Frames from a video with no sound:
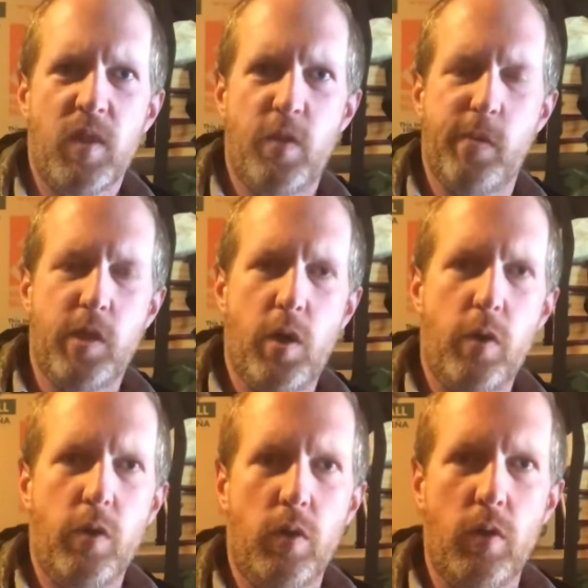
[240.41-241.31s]
the
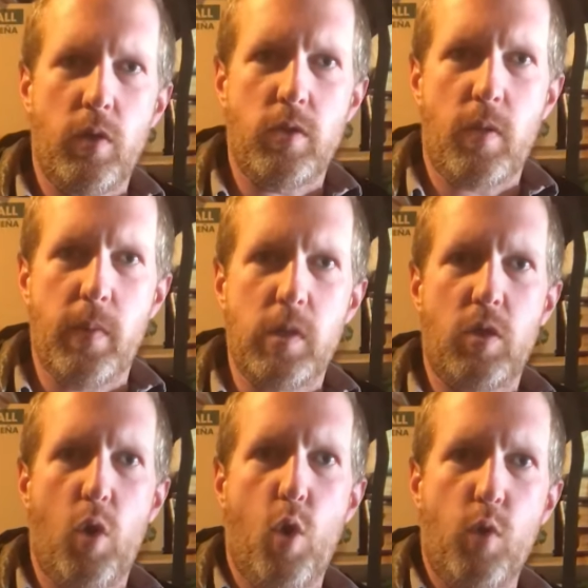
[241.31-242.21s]
material is
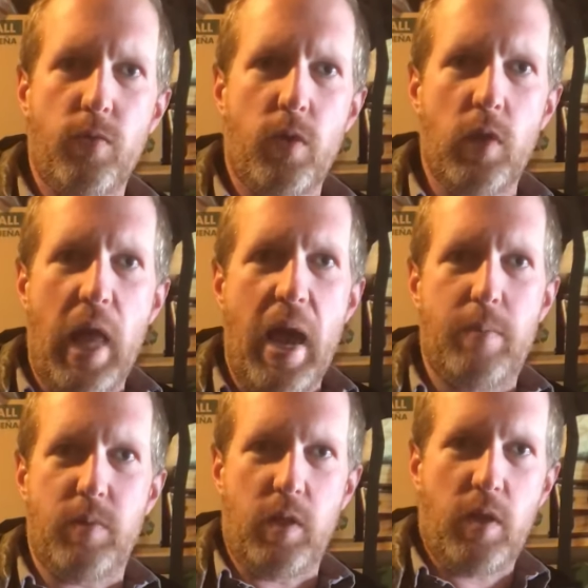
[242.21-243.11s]
almost
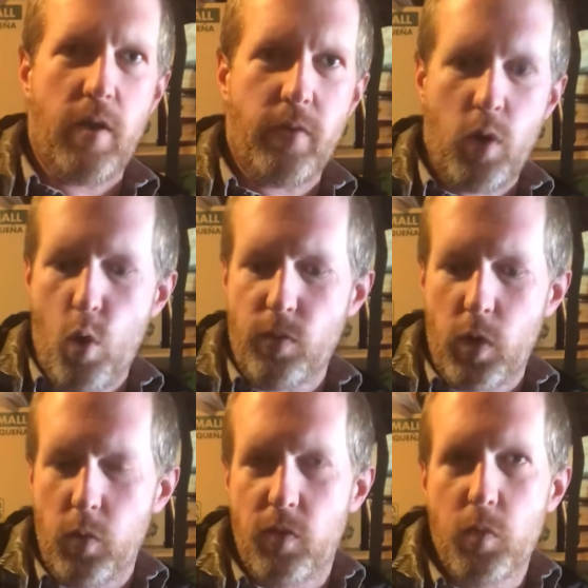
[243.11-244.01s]
overlapped and covered
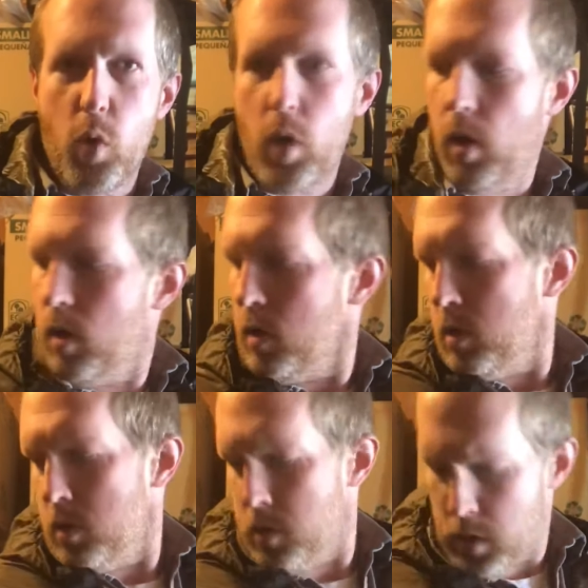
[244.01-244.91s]
over with more
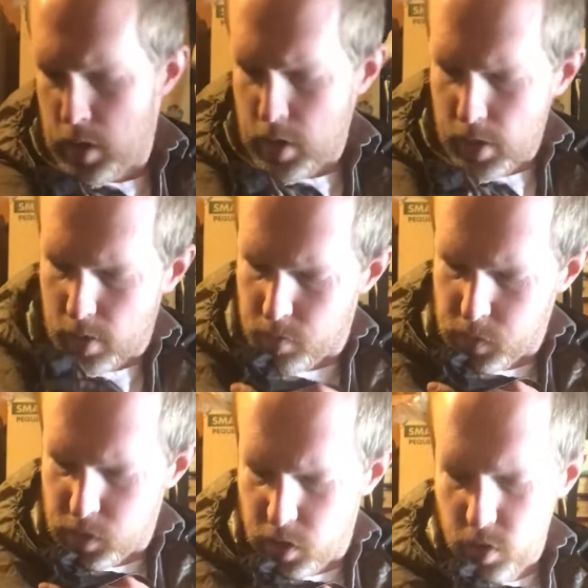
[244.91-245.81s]

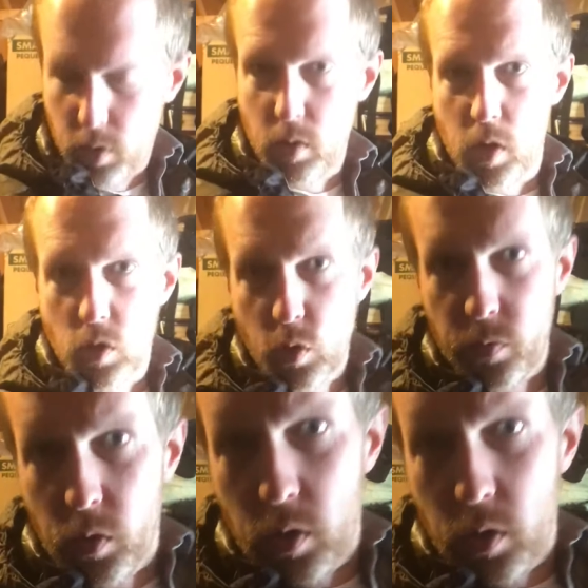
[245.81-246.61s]
material. So if you